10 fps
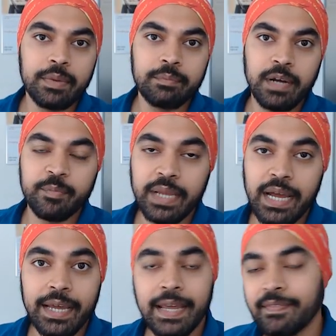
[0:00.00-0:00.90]
in Power B
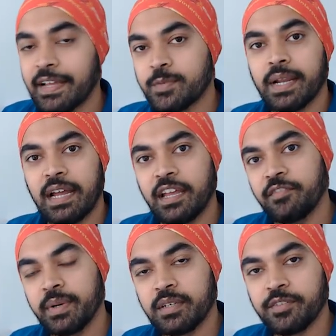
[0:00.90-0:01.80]
I and that's where I
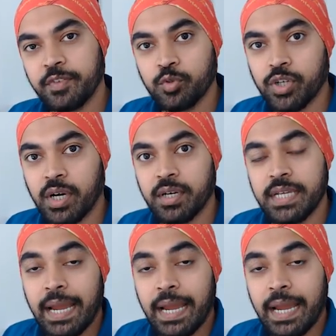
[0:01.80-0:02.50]
have built a few charts.